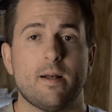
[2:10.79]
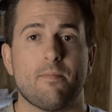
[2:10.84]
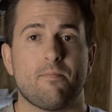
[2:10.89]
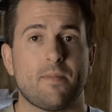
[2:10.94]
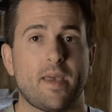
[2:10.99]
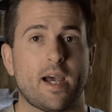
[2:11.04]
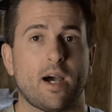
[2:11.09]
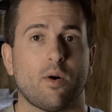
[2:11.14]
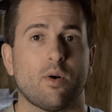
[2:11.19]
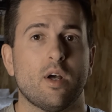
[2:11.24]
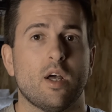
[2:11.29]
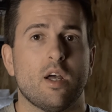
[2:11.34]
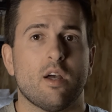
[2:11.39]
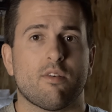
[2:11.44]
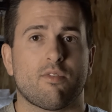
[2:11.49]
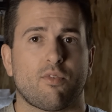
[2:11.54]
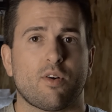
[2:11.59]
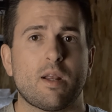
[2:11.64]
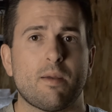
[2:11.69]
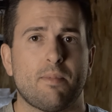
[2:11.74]
Now,
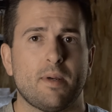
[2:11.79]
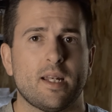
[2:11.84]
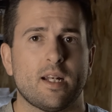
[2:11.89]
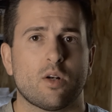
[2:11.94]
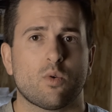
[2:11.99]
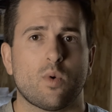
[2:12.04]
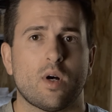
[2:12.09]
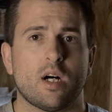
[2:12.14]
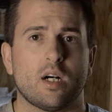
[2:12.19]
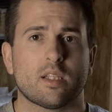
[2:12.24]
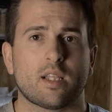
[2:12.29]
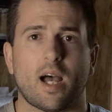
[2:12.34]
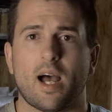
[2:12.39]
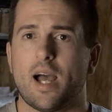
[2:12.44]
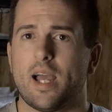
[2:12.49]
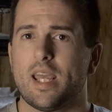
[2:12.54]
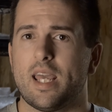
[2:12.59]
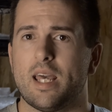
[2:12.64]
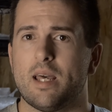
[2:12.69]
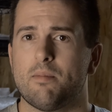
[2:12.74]
free pin and weld,
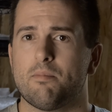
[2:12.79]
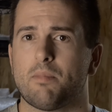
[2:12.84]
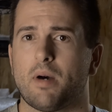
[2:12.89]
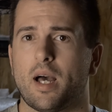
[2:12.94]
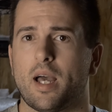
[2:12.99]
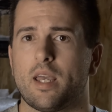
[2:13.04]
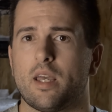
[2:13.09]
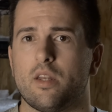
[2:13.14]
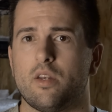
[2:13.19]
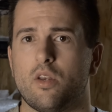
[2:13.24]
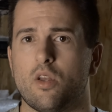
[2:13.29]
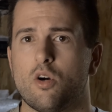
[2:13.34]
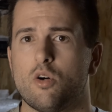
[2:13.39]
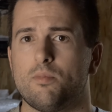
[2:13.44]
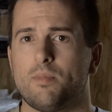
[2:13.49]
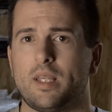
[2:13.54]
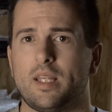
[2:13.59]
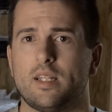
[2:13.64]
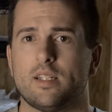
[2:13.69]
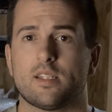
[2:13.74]
I am by no
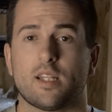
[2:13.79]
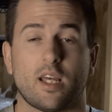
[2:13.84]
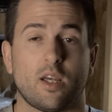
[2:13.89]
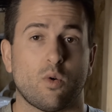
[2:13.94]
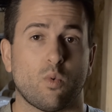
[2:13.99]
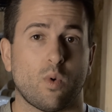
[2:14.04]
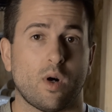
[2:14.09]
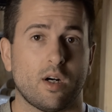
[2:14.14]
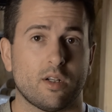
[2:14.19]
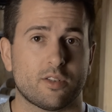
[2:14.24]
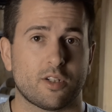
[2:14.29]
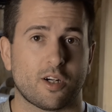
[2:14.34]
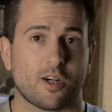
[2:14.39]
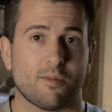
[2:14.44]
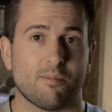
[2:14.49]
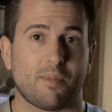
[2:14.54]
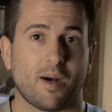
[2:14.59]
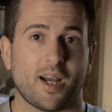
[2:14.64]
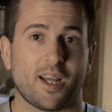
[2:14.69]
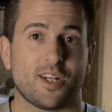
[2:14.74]
means a welder
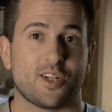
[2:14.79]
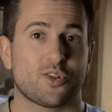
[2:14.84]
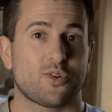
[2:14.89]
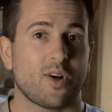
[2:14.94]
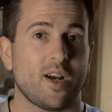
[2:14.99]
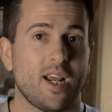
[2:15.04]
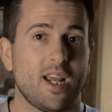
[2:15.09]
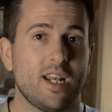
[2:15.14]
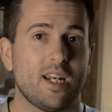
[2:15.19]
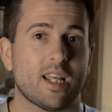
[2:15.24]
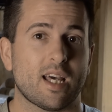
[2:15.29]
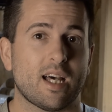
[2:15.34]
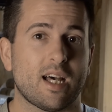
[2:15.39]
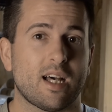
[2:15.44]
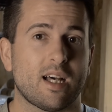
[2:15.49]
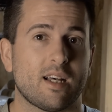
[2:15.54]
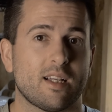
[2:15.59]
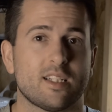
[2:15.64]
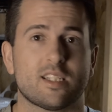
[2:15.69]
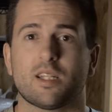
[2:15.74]
by trade.
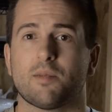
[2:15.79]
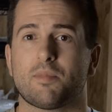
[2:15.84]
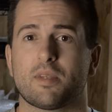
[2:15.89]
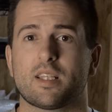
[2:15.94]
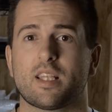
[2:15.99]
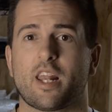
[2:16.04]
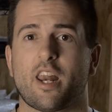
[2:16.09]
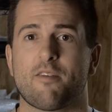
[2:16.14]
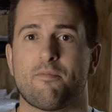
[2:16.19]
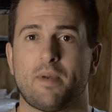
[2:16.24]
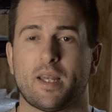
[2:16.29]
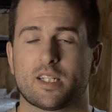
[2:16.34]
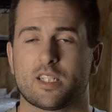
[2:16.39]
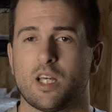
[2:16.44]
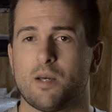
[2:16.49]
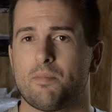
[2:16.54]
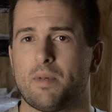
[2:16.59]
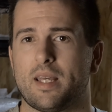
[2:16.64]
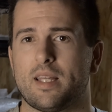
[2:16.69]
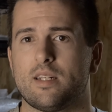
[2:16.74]
Uh, it's something that I've picked
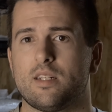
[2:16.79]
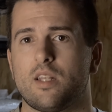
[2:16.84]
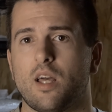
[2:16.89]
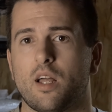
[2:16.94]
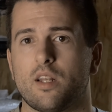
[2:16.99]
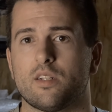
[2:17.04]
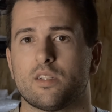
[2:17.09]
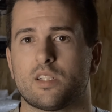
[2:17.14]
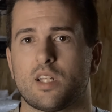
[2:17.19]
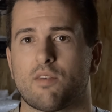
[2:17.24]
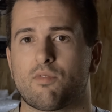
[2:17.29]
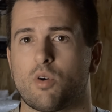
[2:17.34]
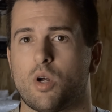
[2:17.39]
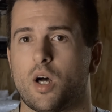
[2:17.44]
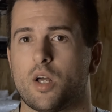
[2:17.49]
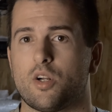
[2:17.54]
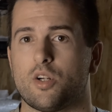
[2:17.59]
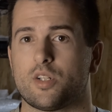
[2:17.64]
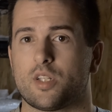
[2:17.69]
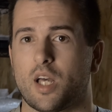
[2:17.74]
up and done several
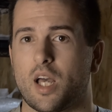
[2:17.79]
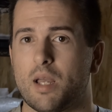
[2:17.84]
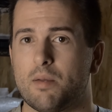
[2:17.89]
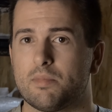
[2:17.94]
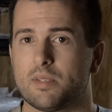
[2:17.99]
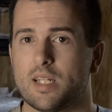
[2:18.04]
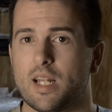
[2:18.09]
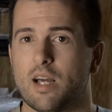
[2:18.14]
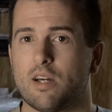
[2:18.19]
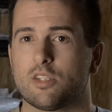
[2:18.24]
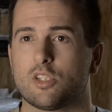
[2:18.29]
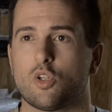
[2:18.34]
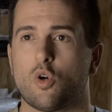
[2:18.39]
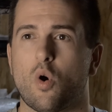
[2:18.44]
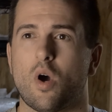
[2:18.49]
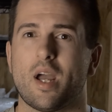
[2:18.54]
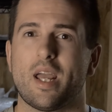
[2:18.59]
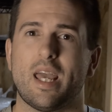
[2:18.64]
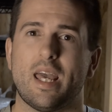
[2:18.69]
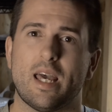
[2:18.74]
hundred times now,
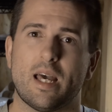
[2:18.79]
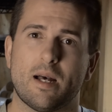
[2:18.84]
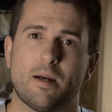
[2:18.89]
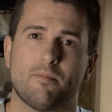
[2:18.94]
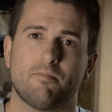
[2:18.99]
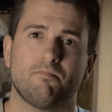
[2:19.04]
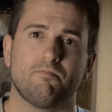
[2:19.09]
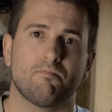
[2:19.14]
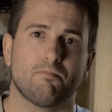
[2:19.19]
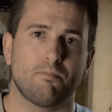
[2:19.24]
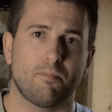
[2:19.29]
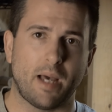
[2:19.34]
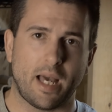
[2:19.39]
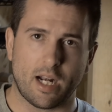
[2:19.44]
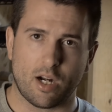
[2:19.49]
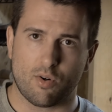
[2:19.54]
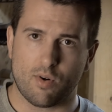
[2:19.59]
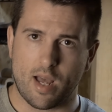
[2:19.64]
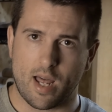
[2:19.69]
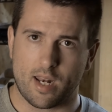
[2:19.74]
so I am
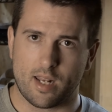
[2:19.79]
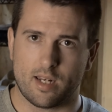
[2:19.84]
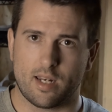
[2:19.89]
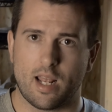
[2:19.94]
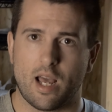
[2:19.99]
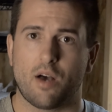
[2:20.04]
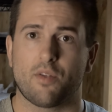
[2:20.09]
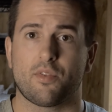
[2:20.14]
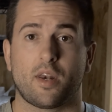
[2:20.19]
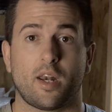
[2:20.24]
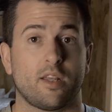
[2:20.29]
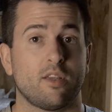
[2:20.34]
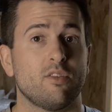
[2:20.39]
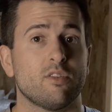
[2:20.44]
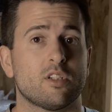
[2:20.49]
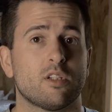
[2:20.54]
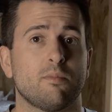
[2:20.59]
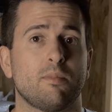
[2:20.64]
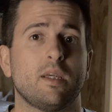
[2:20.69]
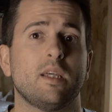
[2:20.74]
better at it now than I
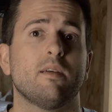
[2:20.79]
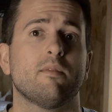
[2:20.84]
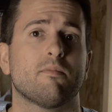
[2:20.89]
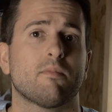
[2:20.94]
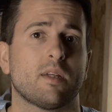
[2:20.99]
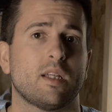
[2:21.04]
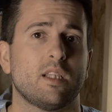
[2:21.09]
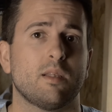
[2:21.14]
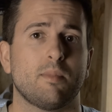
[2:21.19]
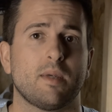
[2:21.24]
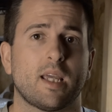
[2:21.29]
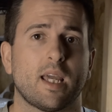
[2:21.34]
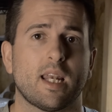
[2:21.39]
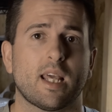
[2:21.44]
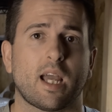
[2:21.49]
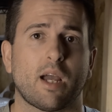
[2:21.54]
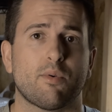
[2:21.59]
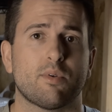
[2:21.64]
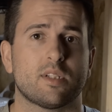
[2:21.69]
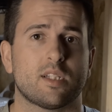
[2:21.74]
used to be. In the
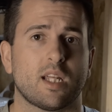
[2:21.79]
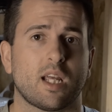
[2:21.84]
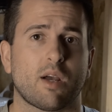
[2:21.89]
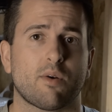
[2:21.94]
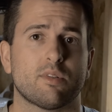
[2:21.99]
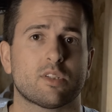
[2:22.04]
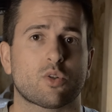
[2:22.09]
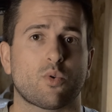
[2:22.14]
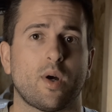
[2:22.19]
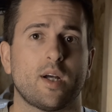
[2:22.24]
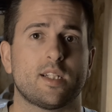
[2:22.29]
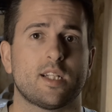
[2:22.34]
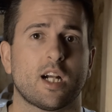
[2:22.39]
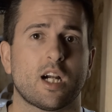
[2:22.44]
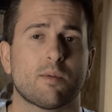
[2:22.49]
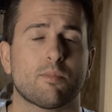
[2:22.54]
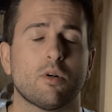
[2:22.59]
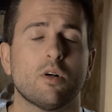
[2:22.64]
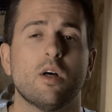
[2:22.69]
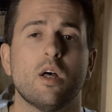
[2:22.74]
beginning, I would say I was quite
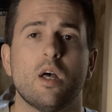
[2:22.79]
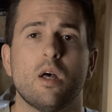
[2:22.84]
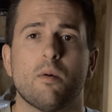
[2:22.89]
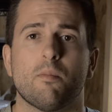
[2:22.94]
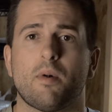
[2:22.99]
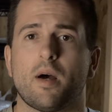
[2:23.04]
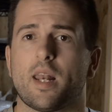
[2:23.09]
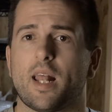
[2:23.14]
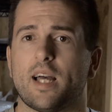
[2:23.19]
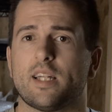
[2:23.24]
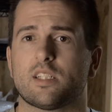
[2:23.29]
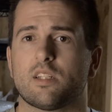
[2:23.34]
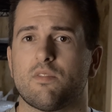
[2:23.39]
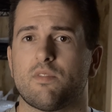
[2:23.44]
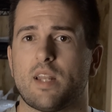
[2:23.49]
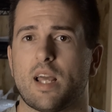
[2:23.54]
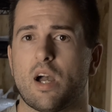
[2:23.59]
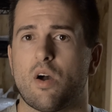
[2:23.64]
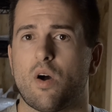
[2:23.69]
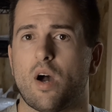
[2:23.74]
terrible, but as
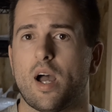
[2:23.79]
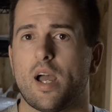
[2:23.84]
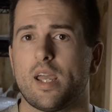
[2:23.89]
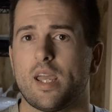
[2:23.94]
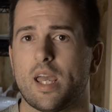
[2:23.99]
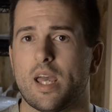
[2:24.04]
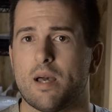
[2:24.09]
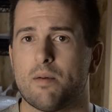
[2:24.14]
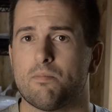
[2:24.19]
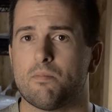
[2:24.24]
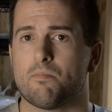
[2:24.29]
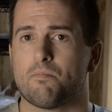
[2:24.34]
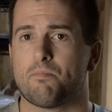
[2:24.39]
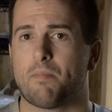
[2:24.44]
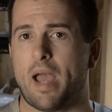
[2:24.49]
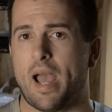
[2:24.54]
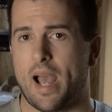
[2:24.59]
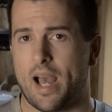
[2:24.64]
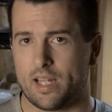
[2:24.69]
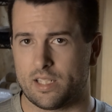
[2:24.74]
of now, I am
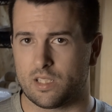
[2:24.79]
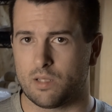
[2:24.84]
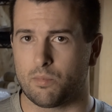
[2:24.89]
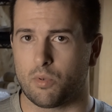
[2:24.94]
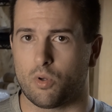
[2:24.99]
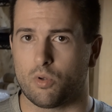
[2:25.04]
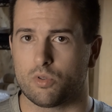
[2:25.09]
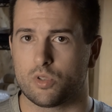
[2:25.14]
passable.